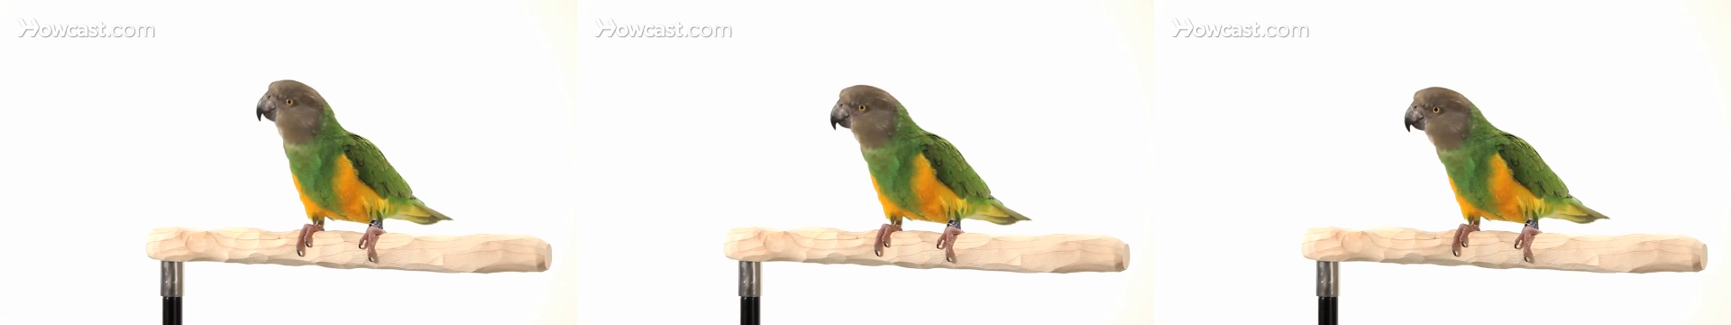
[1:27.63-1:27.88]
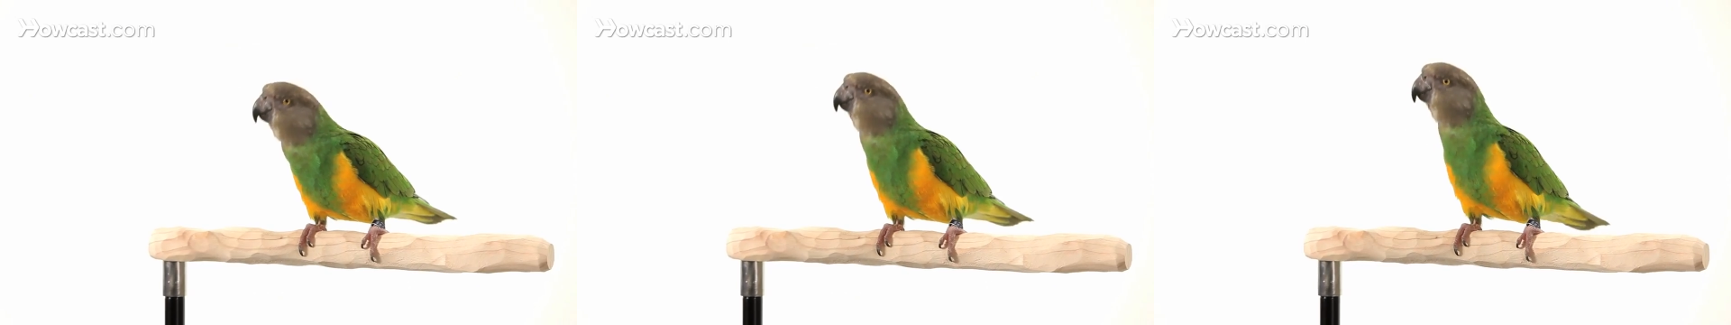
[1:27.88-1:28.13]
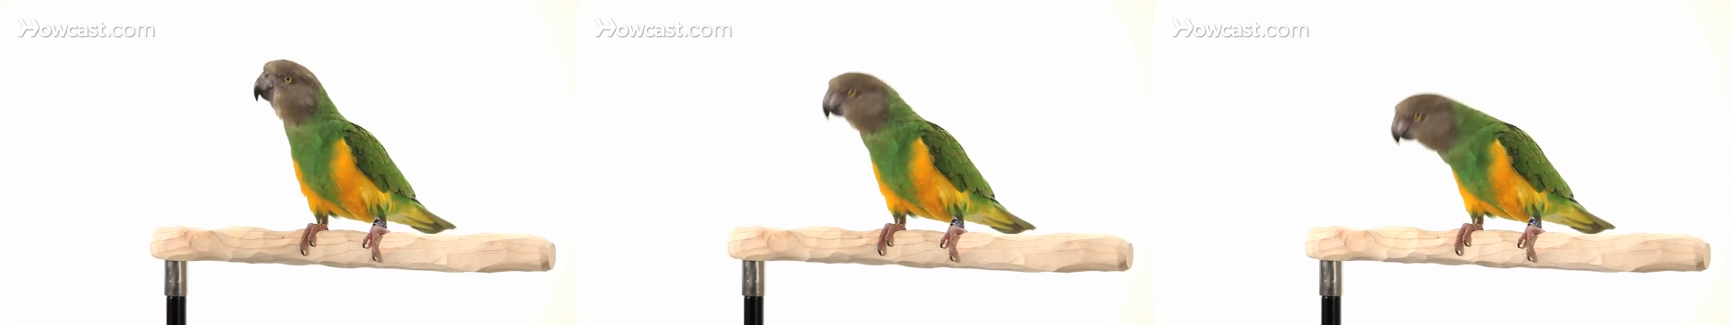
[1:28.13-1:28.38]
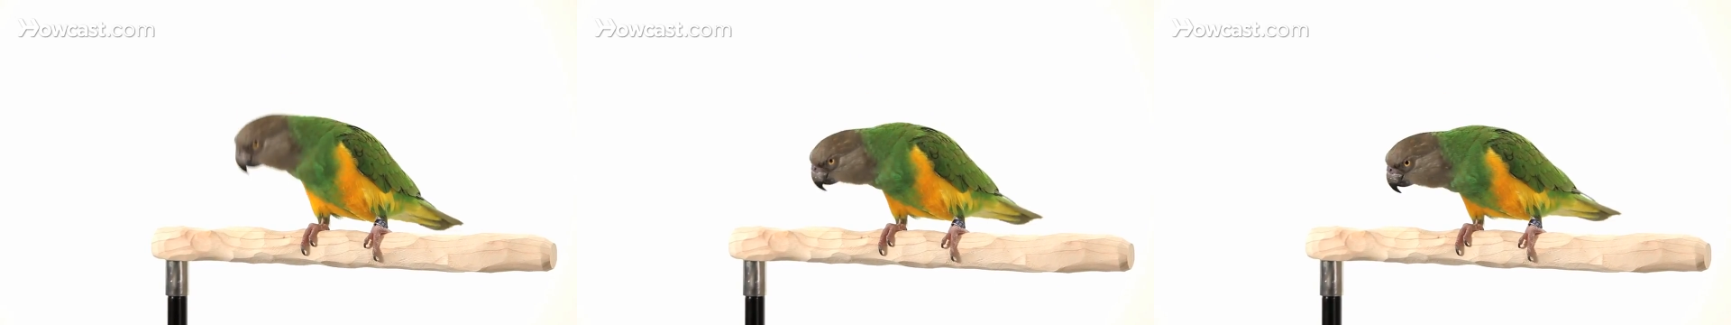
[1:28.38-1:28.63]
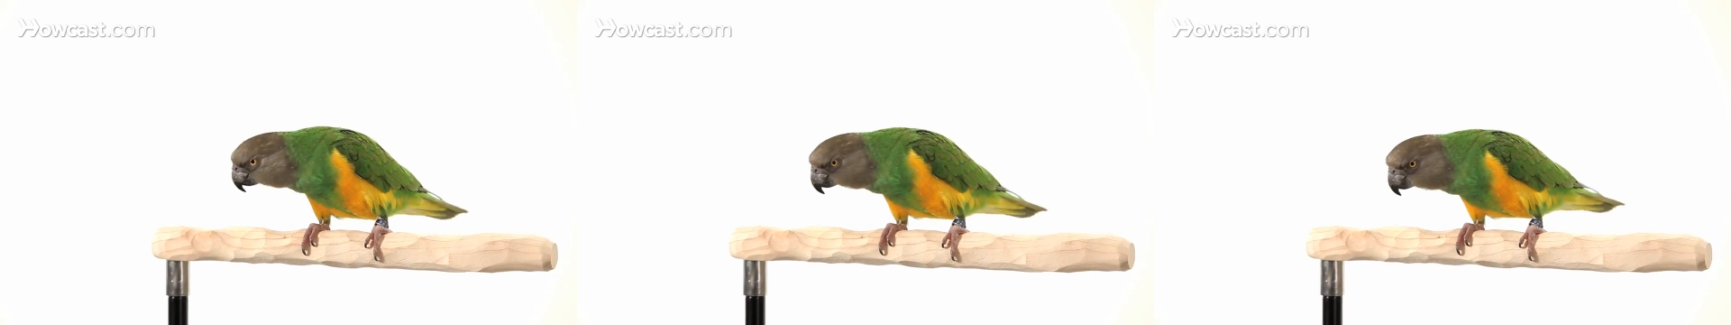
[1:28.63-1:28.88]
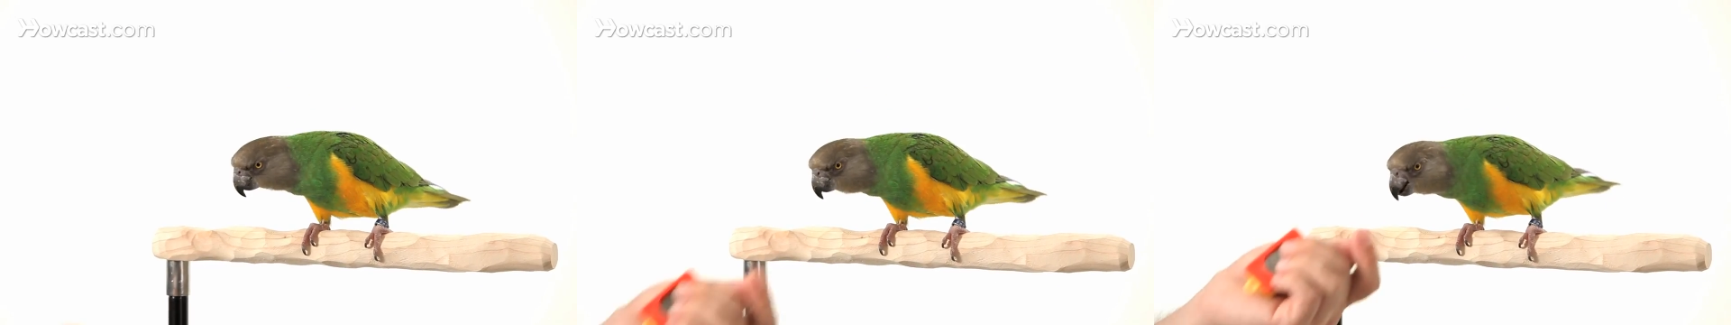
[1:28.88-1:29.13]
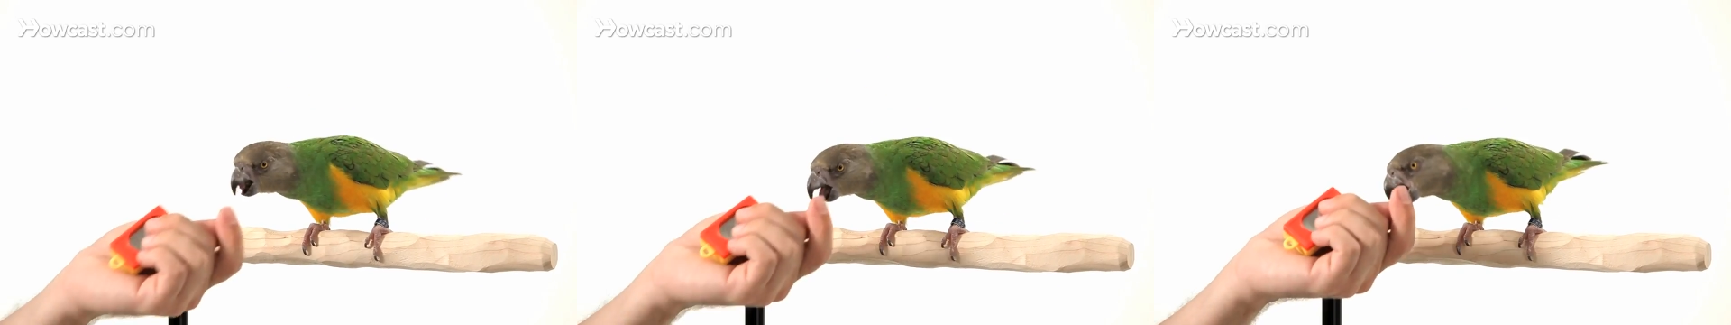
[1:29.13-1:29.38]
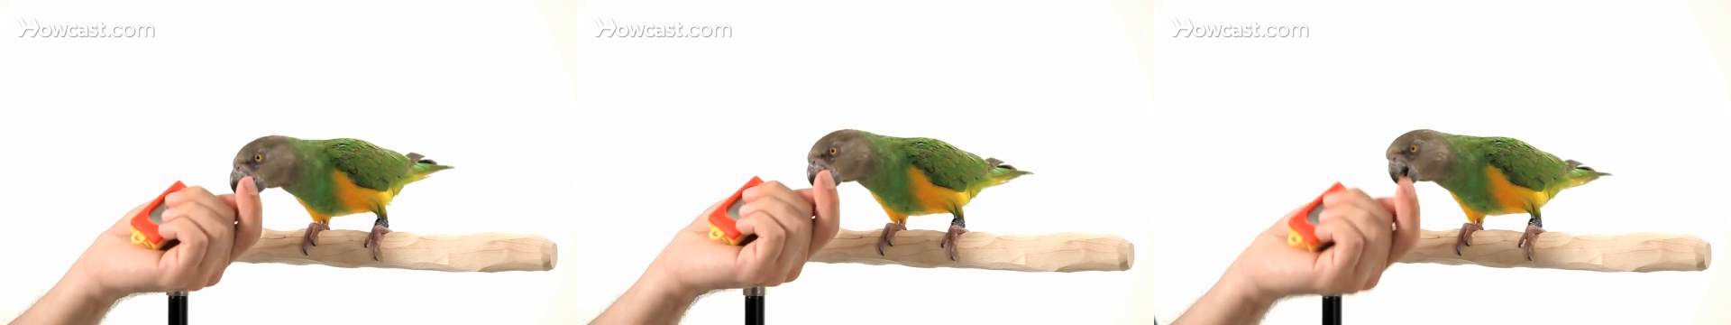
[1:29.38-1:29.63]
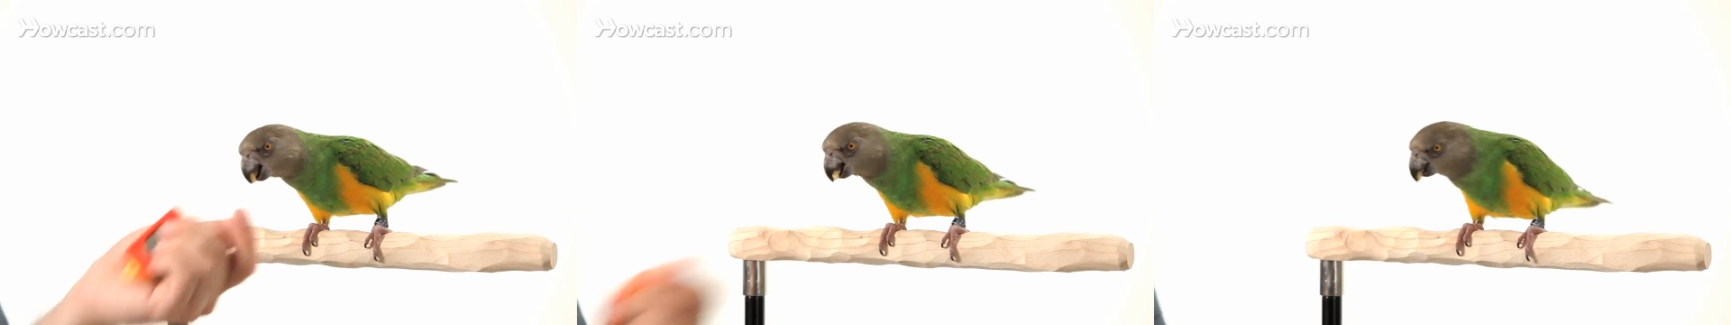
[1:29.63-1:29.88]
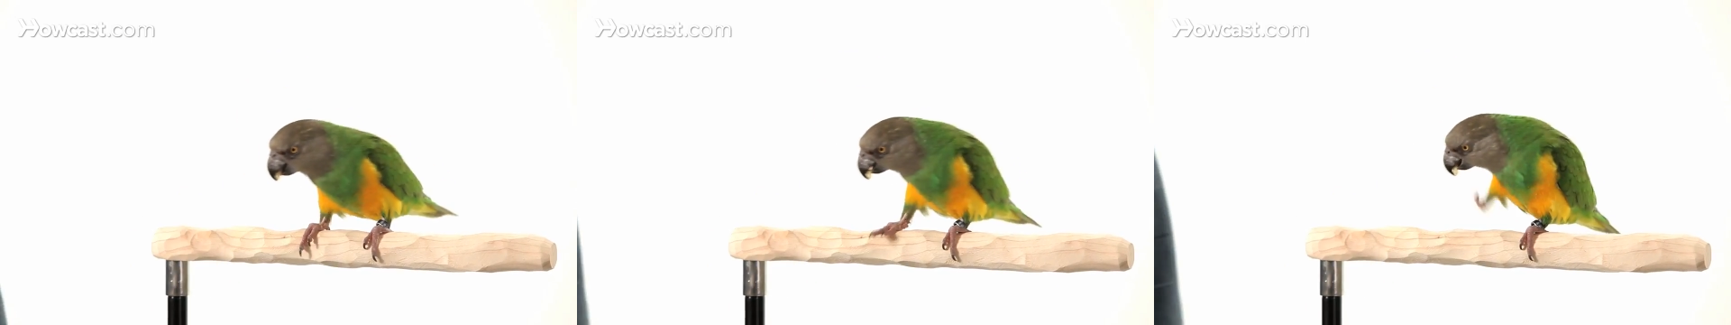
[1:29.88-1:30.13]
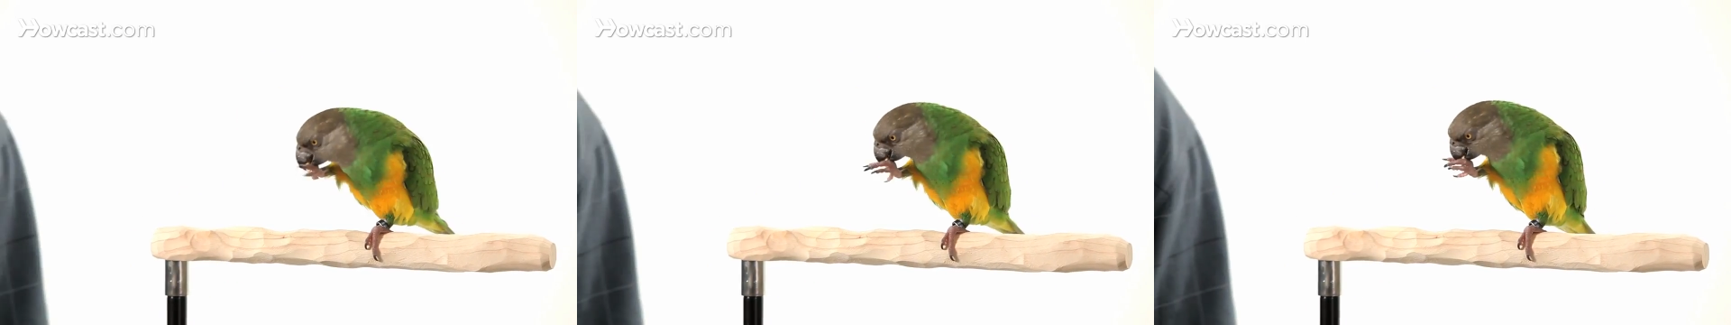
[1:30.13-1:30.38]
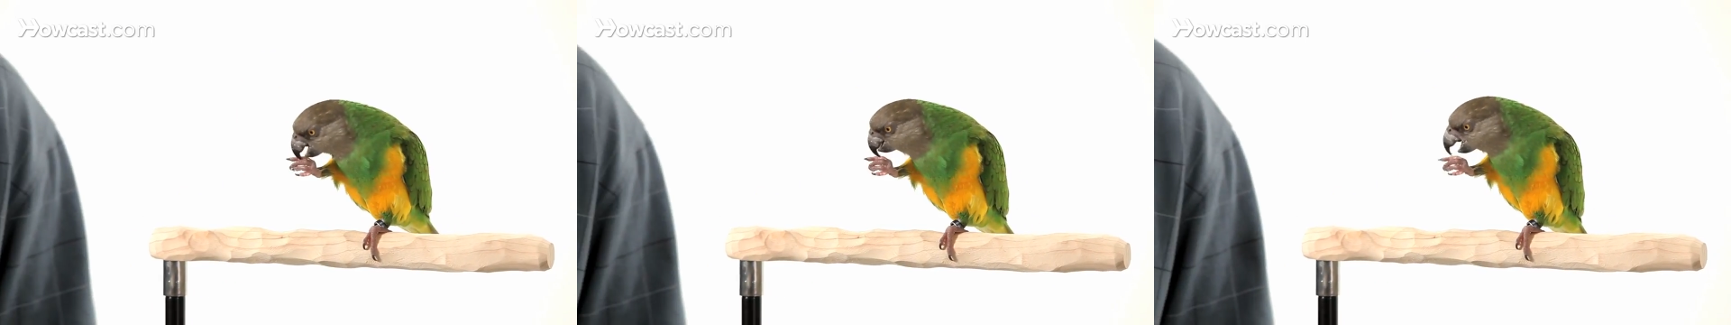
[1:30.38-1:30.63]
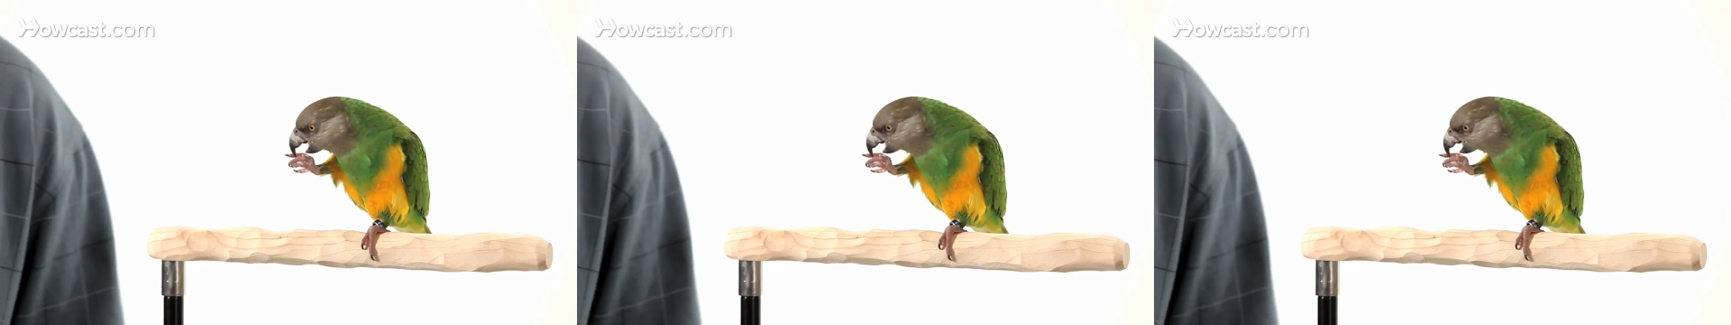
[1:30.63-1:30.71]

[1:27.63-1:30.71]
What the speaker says: No face is visible, so there are no lips to read.